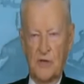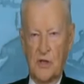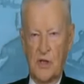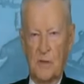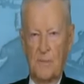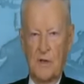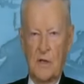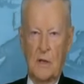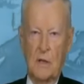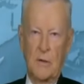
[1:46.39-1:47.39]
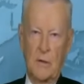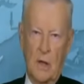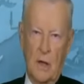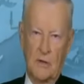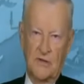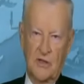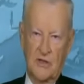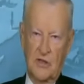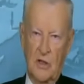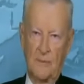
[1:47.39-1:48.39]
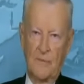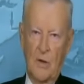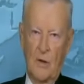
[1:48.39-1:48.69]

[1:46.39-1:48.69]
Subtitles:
position, particularly in the Caucasus,